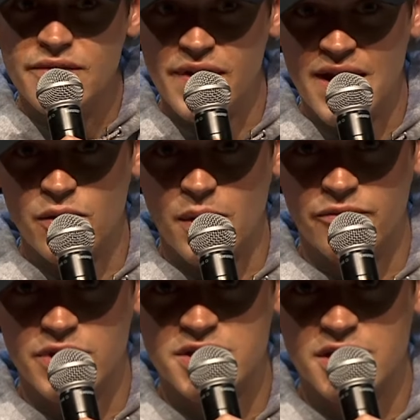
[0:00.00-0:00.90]
flavour one
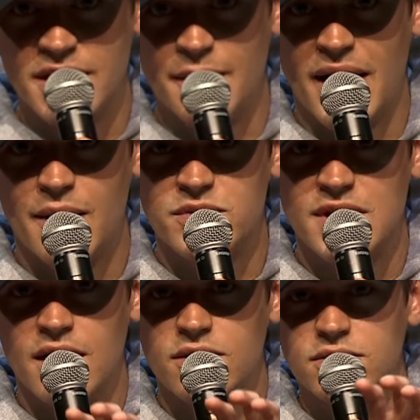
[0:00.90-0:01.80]
recently, and my hand was
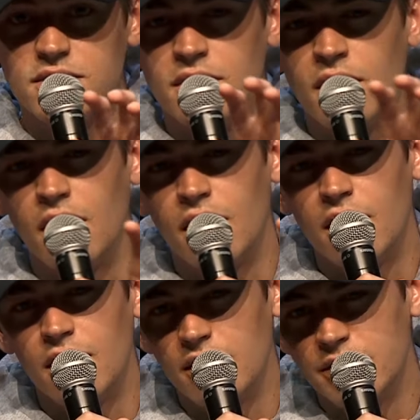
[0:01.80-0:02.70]
like, oh,